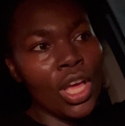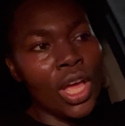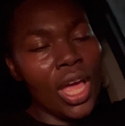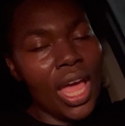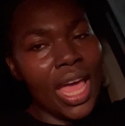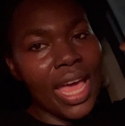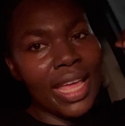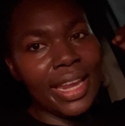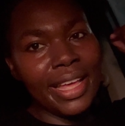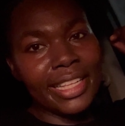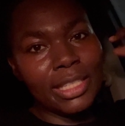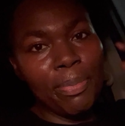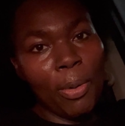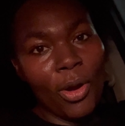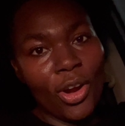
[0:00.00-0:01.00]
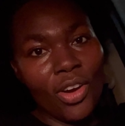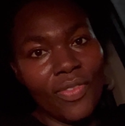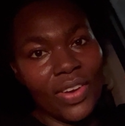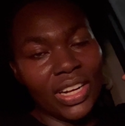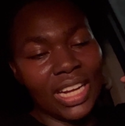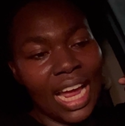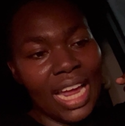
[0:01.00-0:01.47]
And it's
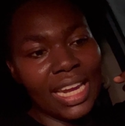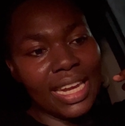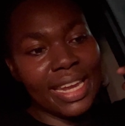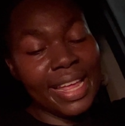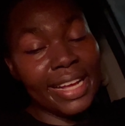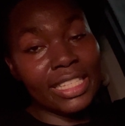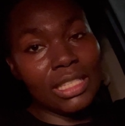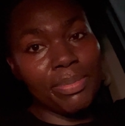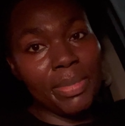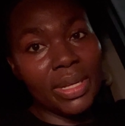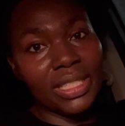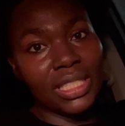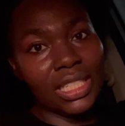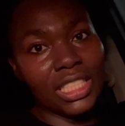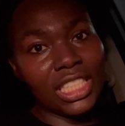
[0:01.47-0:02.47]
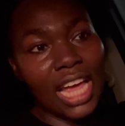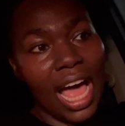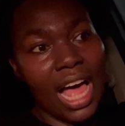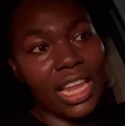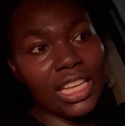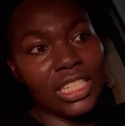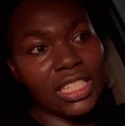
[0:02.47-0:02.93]
perfect that next month's
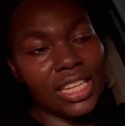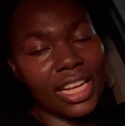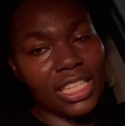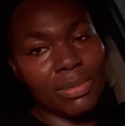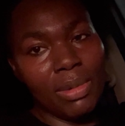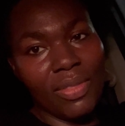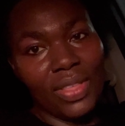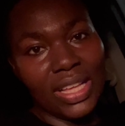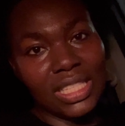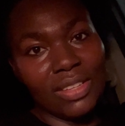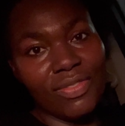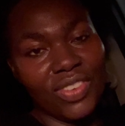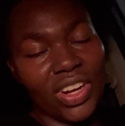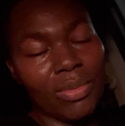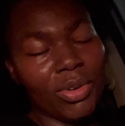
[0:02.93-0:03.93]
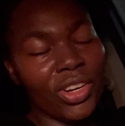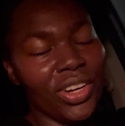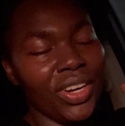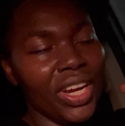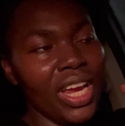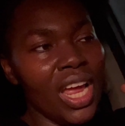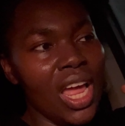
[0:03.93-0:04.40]
challenge, next month, that's in
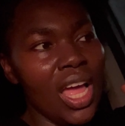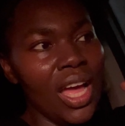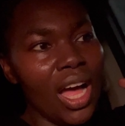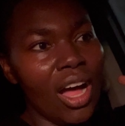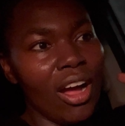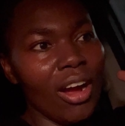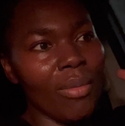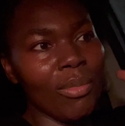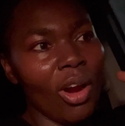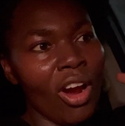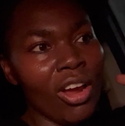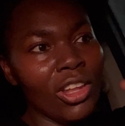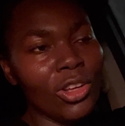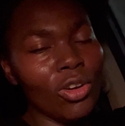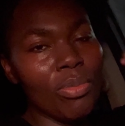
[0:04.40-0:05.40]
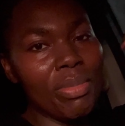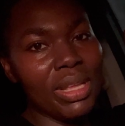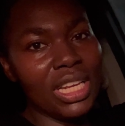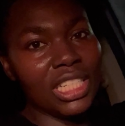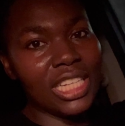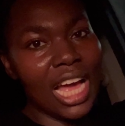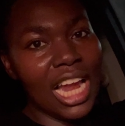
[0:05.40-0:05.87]
February, um, our little
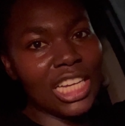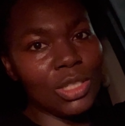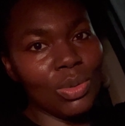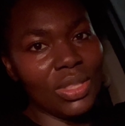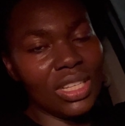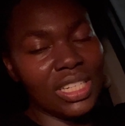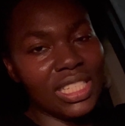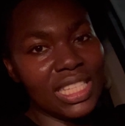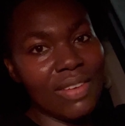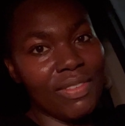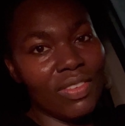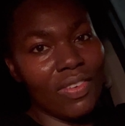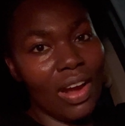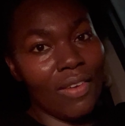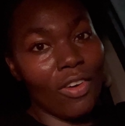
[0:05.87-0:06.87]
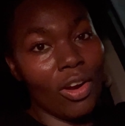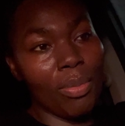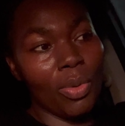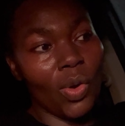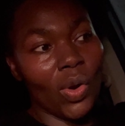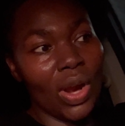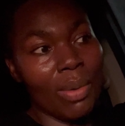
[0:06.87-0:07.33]
mini challenge within the seventy-five hard
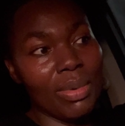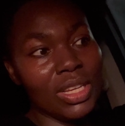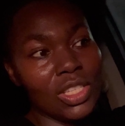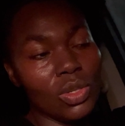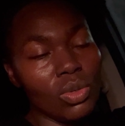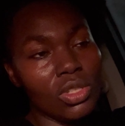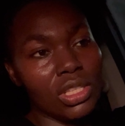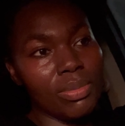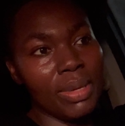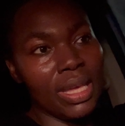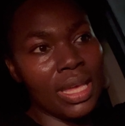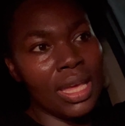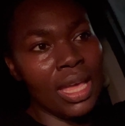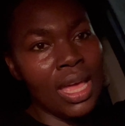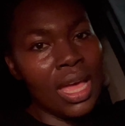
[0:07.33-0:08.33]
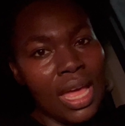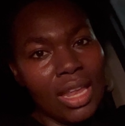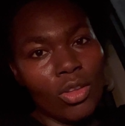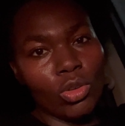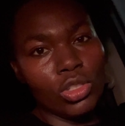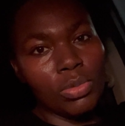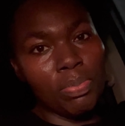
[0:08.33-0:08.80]
program is going to be
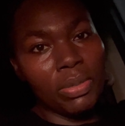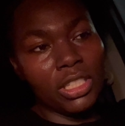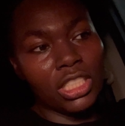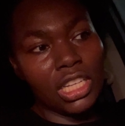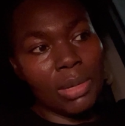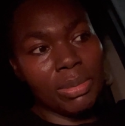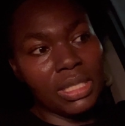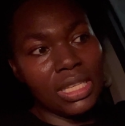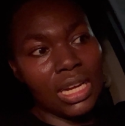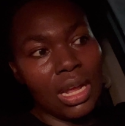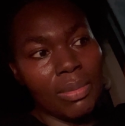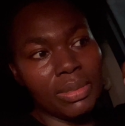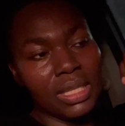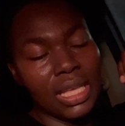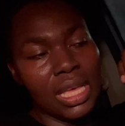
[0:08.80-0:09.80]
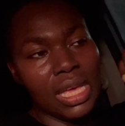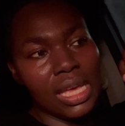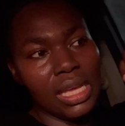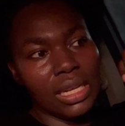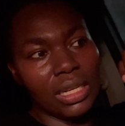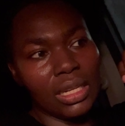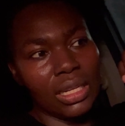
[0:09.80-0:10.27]
those push-ups, sit-ups,
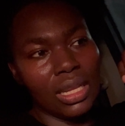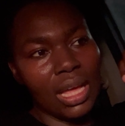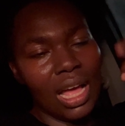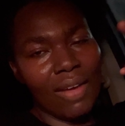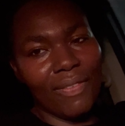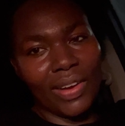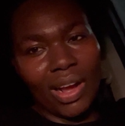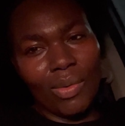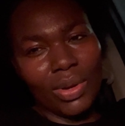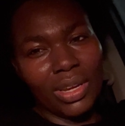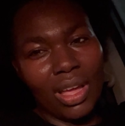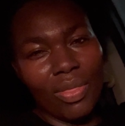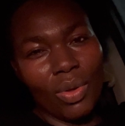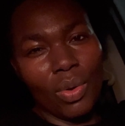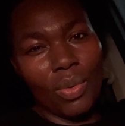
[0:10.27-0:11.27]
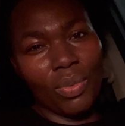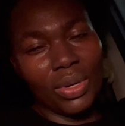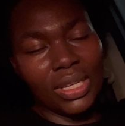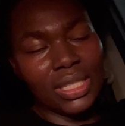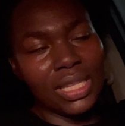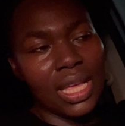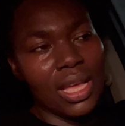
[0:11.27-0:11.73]
and I forgot what the other one
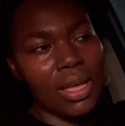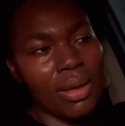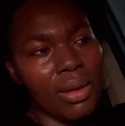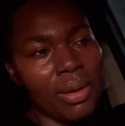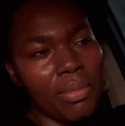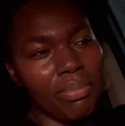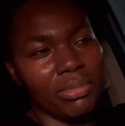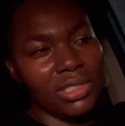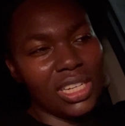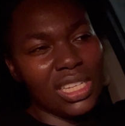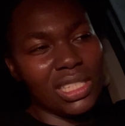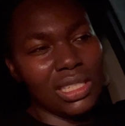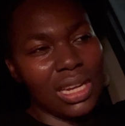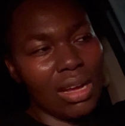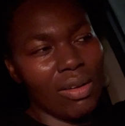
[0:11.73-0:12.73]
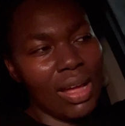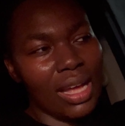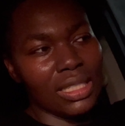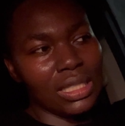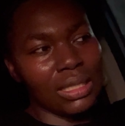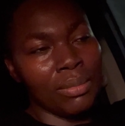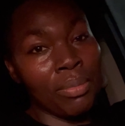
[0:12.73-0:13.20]
was. Jason, I'll
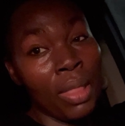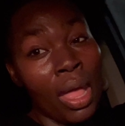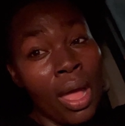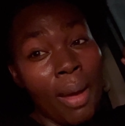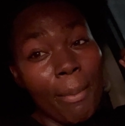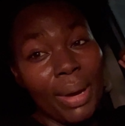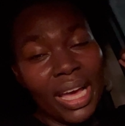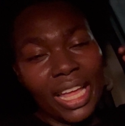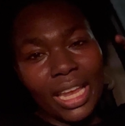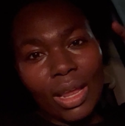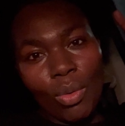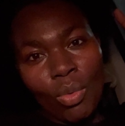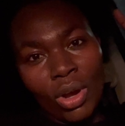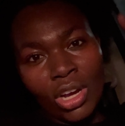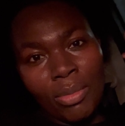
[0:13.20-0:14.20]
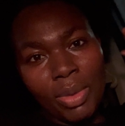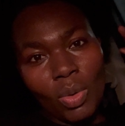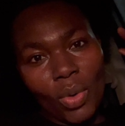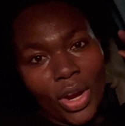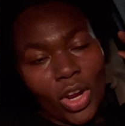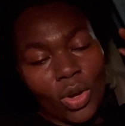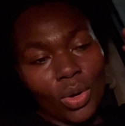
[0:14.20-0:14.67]
ask him. But we're going to be
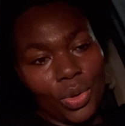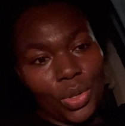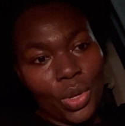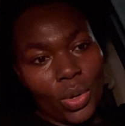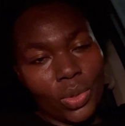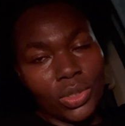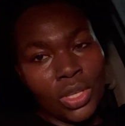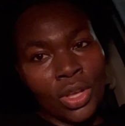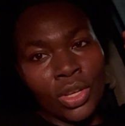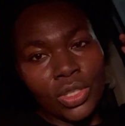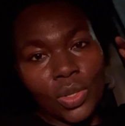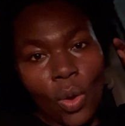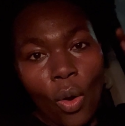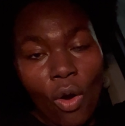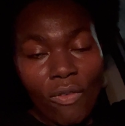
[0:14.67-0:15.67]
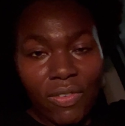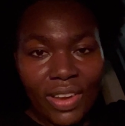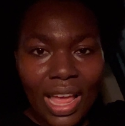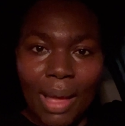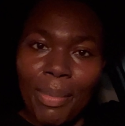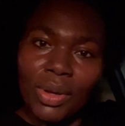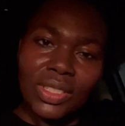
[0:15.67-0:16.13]
working on those. So hopefully
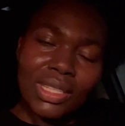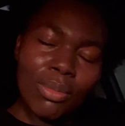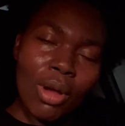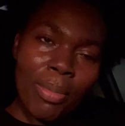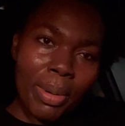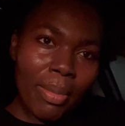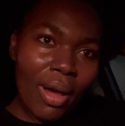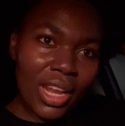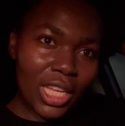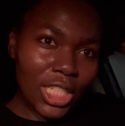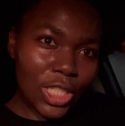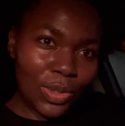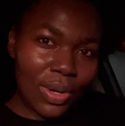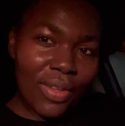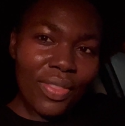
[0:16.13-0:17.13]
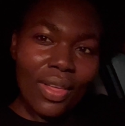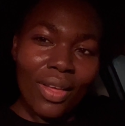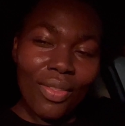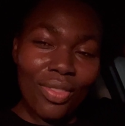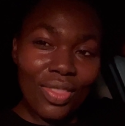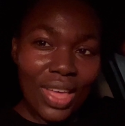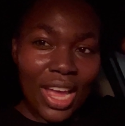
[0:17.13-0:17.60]
I build some upper body strength
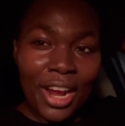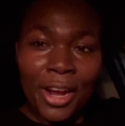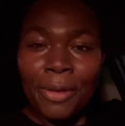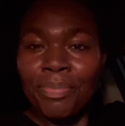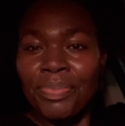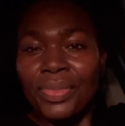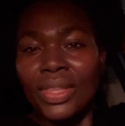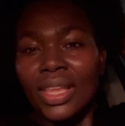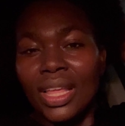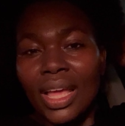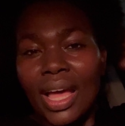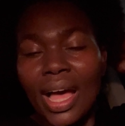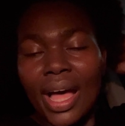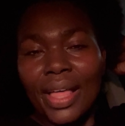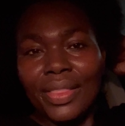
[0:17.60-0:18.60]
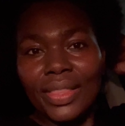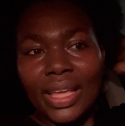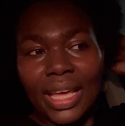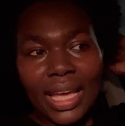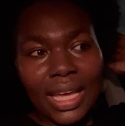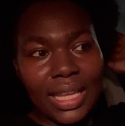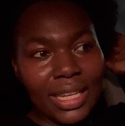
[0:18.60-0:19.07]
there. And
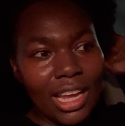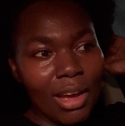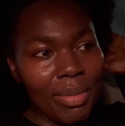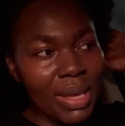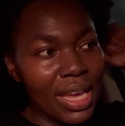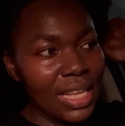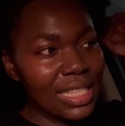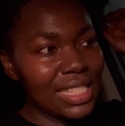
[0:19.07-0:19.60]
then that'll be it.